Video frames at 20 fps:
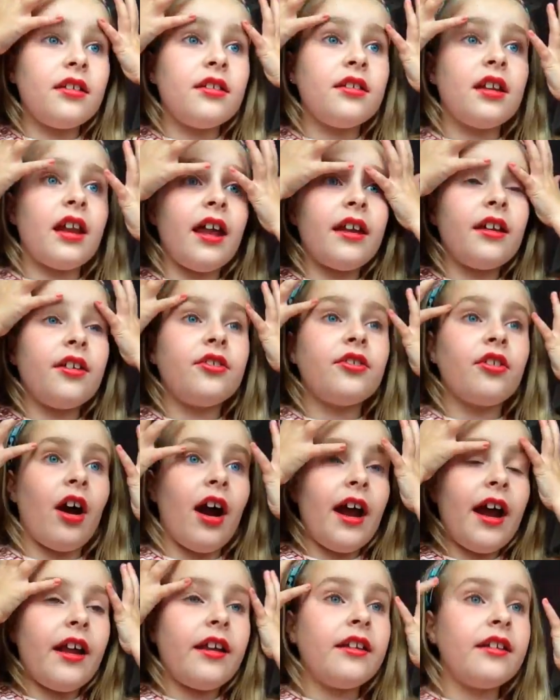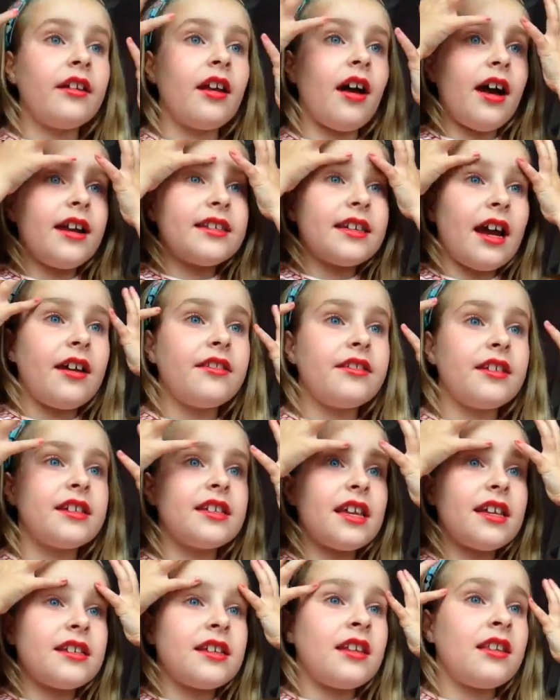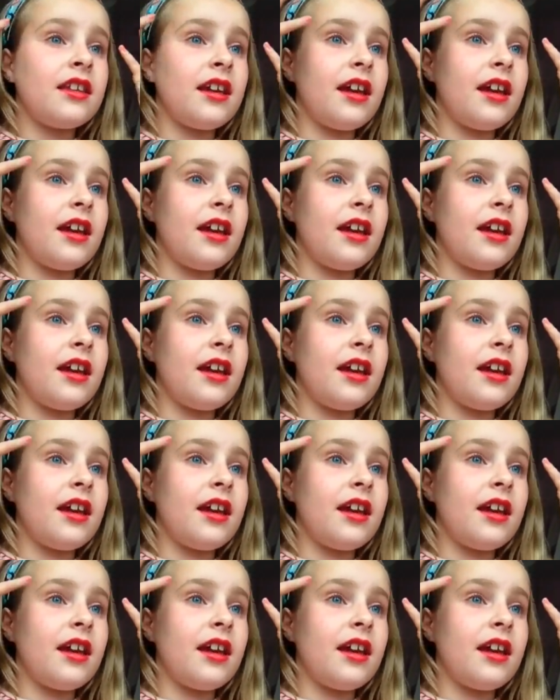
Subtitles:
you let it dry. And I tell you, this isn't